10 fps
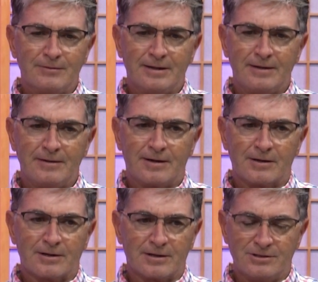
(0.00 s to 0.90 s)
they
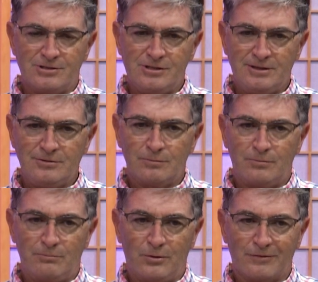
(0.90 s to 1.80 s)
are a congenial,
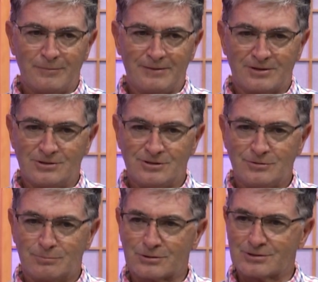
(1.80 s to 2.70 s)
both of them have
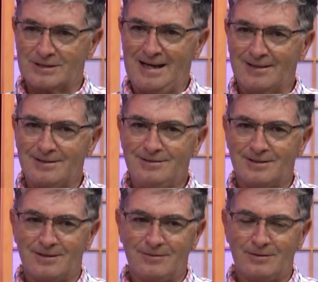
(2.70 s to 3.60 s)
congenial personalities,
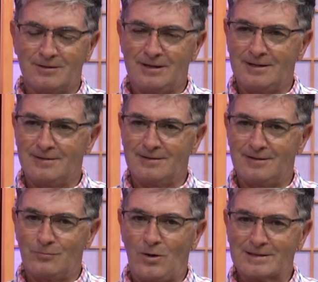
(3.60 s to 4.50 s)

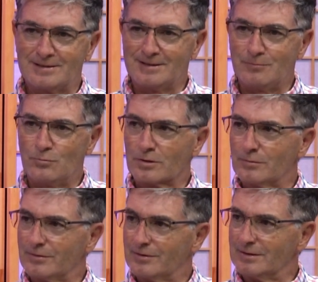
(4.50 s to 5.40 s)
and watching them work
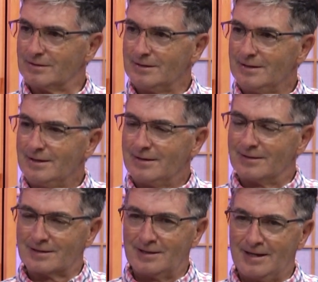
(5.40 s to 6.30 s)
with
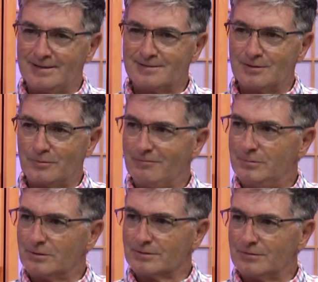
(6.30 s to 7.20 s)
the clients that we've
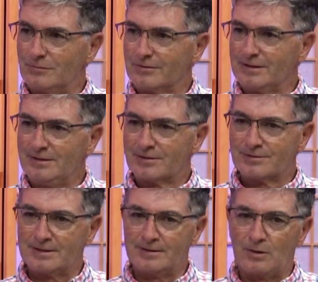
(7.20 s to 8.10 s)
built over the
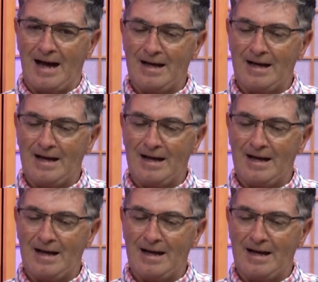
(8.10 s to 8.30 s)
years, and